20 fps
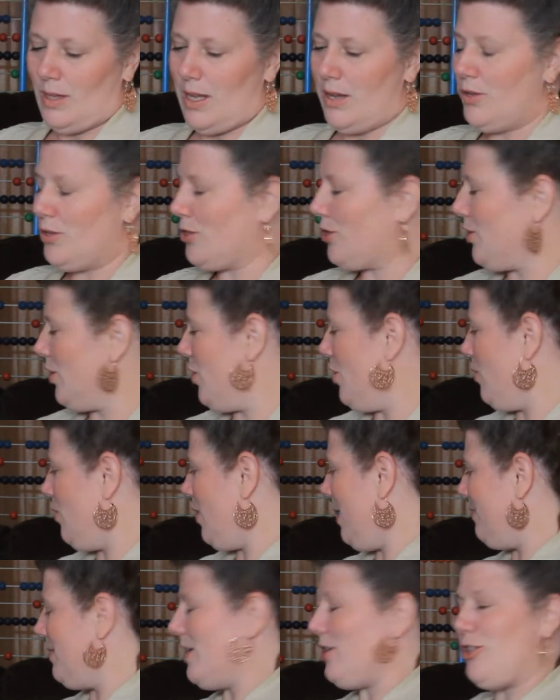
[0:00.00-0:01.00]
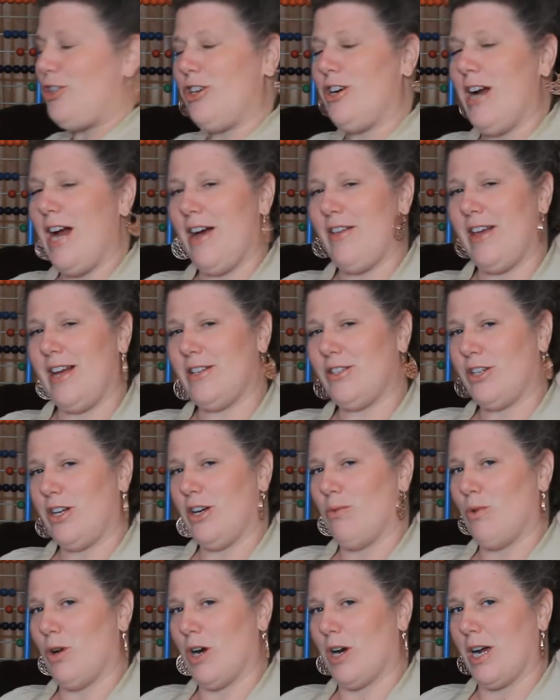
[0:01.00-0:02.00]
So I'm not sure how that's
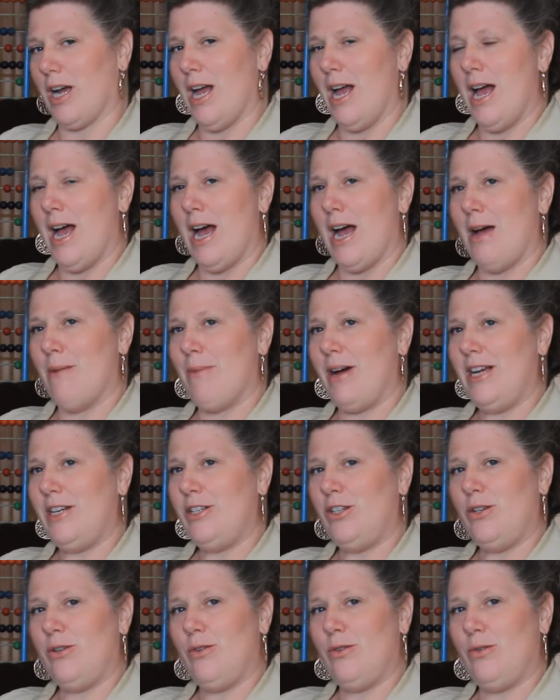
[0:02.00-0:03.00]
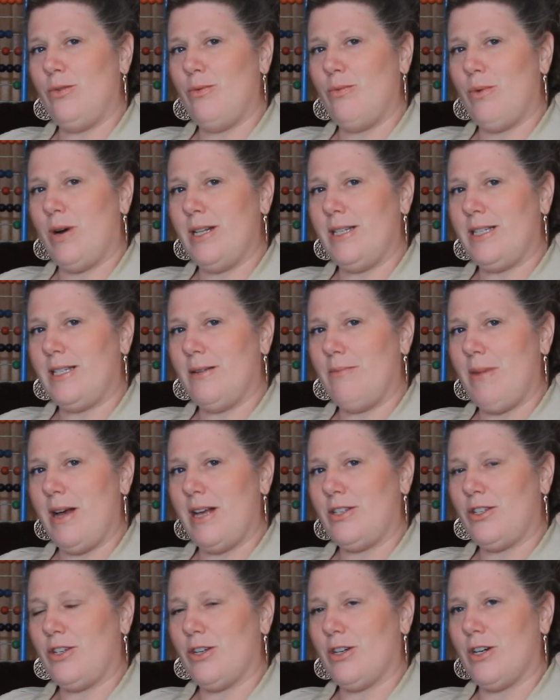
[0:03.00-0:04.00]
going to work. I might do one
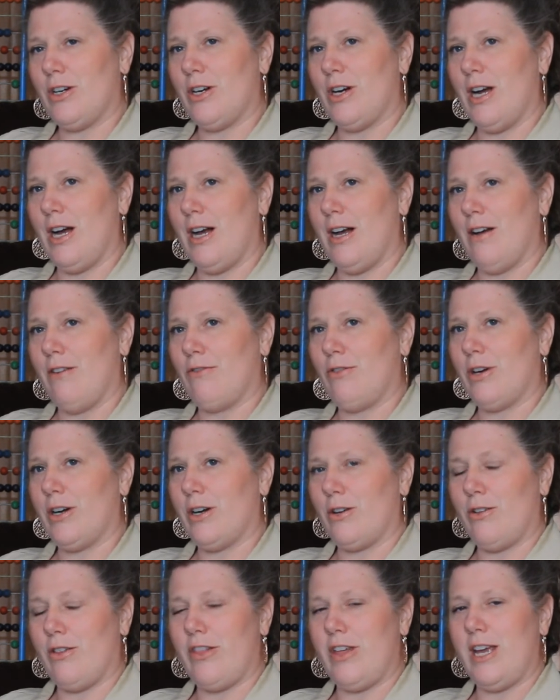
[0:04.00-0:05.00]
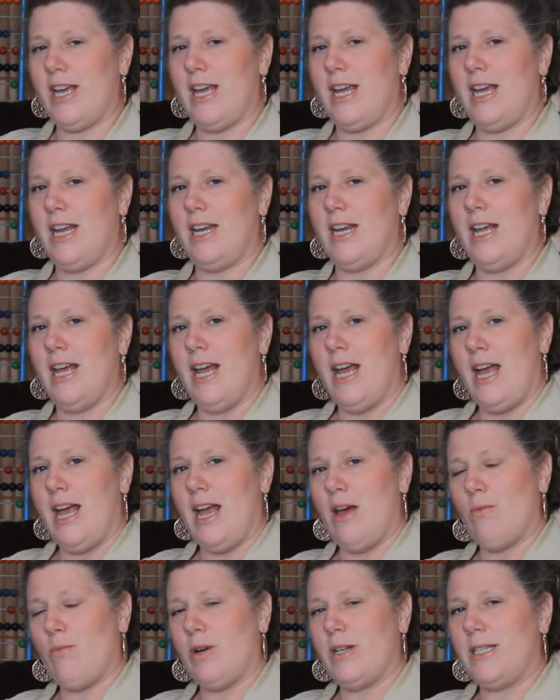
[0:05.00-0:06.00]
semester of critical thinking
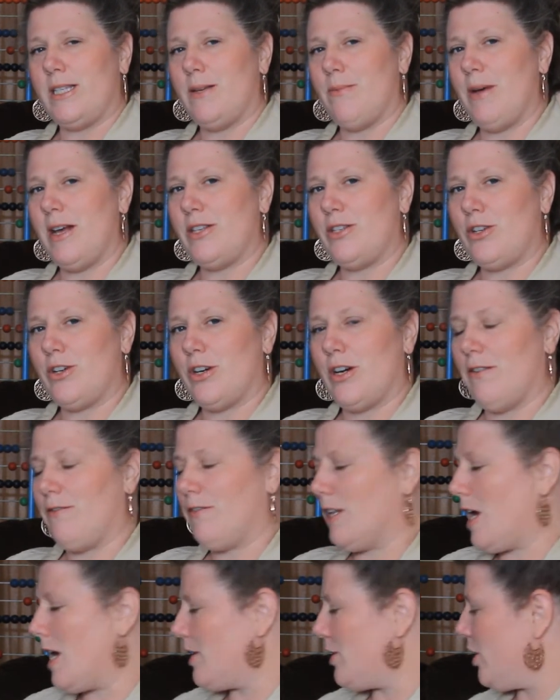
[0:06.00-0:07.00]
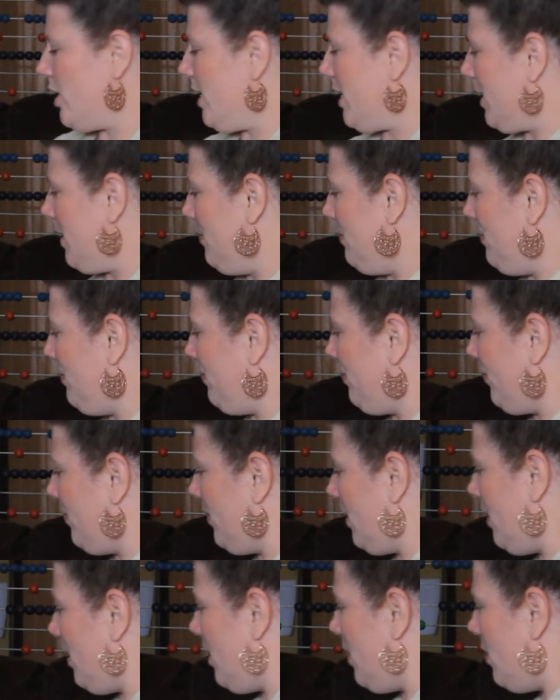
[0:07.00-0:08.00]
and one semester of logic.
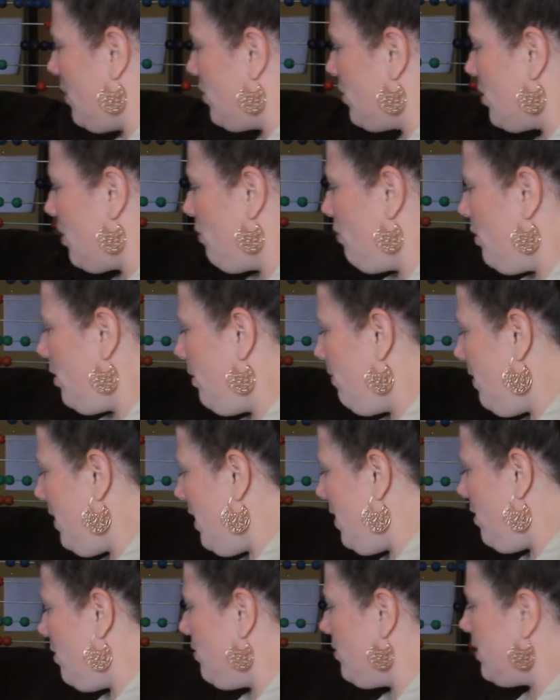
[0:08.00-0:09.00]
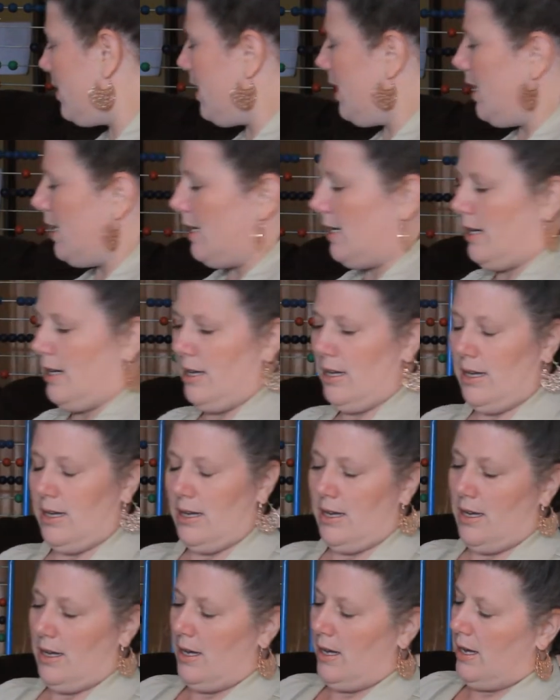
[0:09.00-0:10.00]
So we'll be using
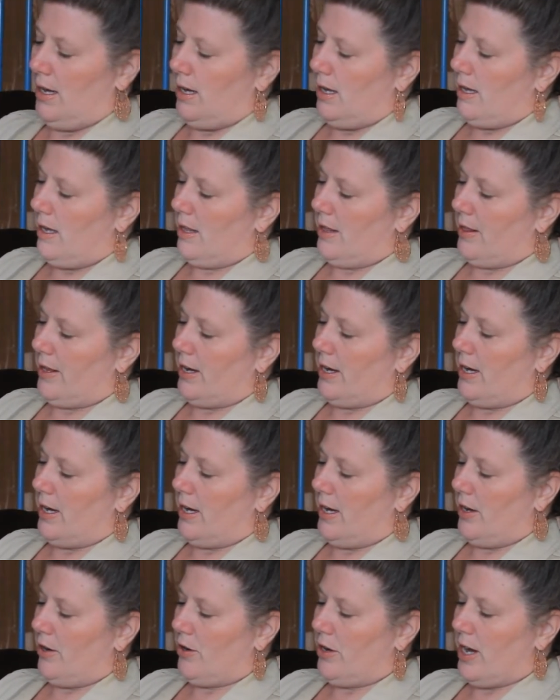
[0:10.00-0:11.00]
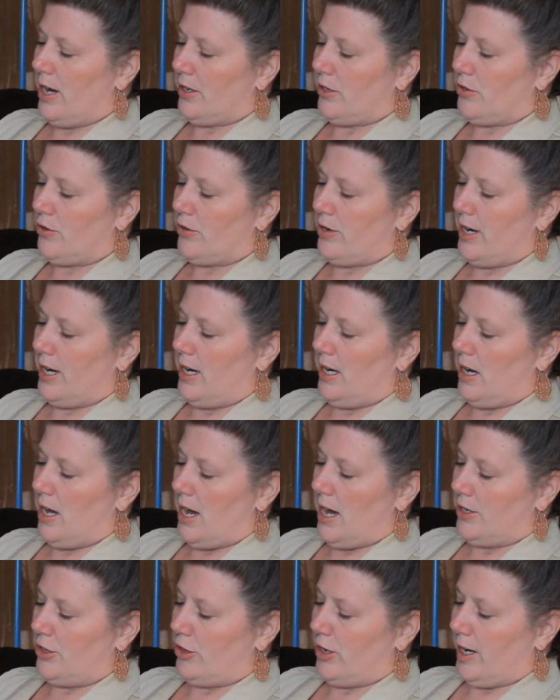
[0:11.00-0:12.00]
the introductory
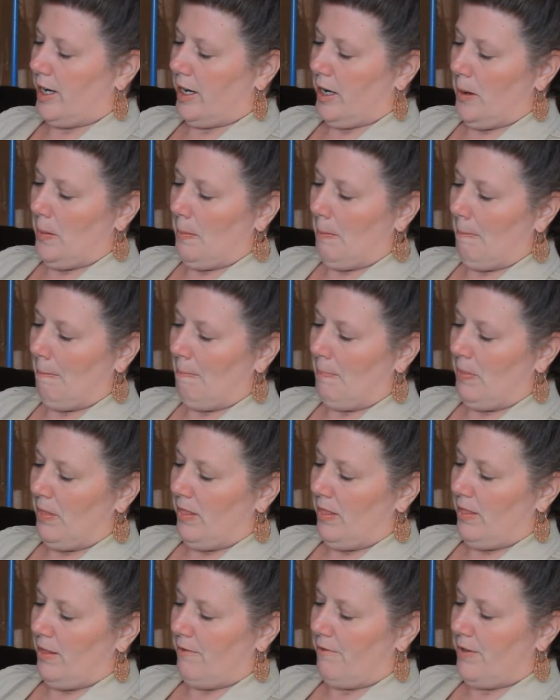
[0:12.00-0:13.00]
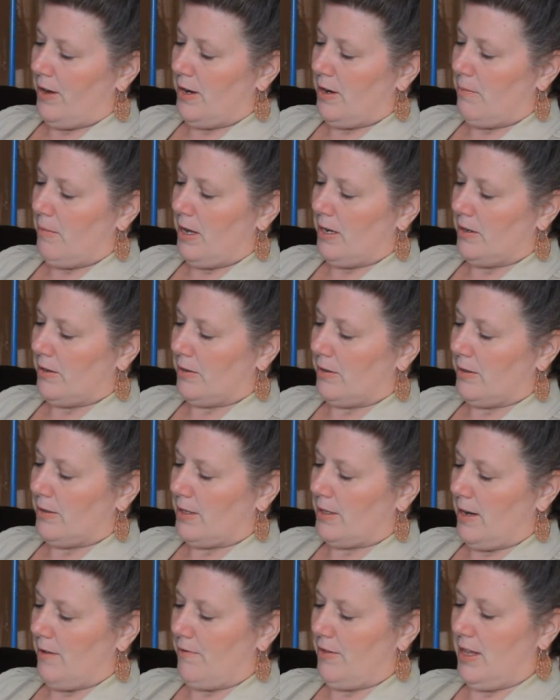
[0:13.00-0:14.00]
logic, the
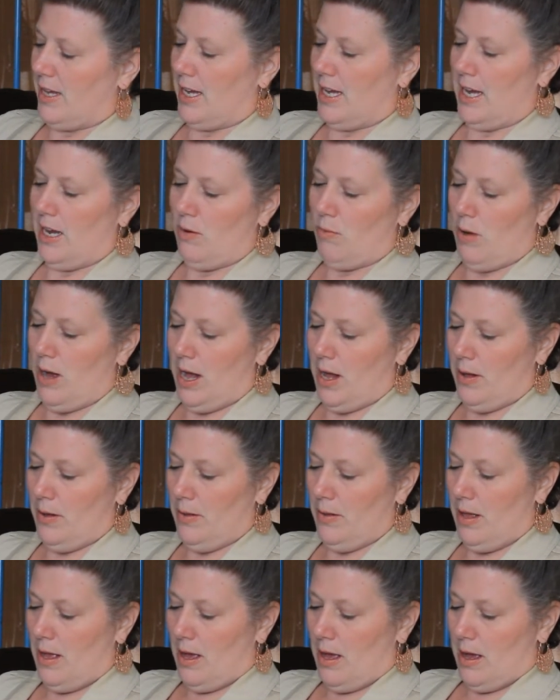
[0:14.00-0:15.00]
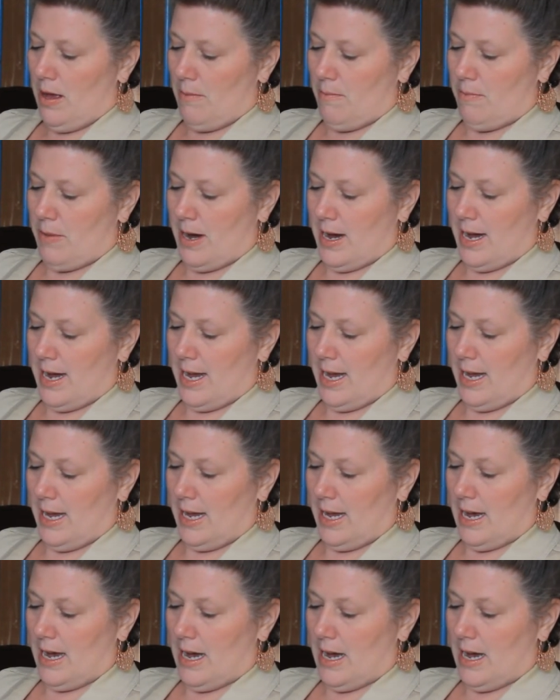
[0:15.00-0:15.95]
fundamentals of thinking well, by